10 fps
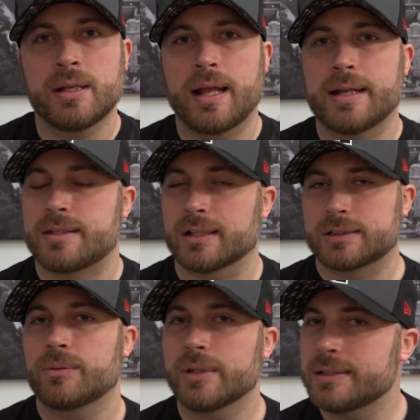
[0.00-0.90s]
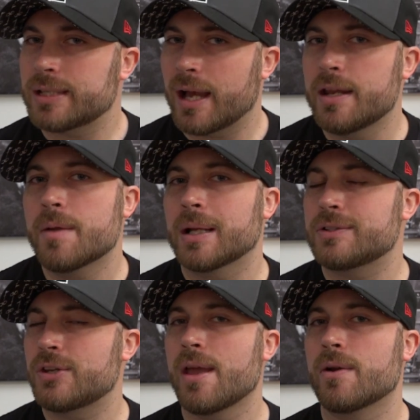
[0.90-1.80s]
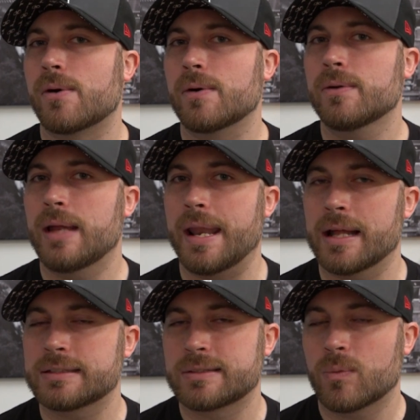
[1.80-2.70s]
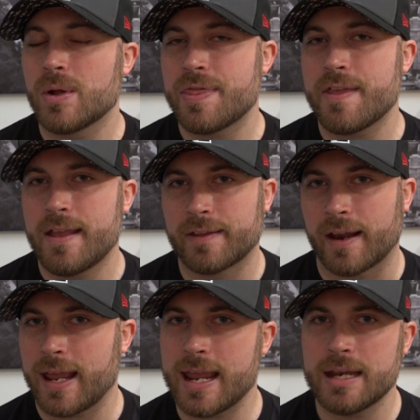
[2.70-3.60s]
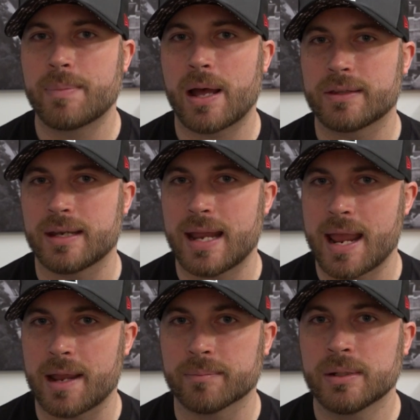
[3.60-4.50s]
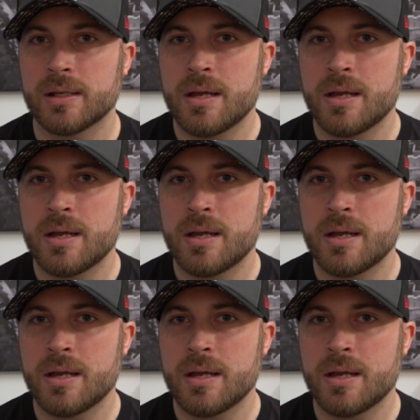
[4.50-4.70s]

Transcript: It doesn't really tie into my channel, and that's the one thing that I hate about the name.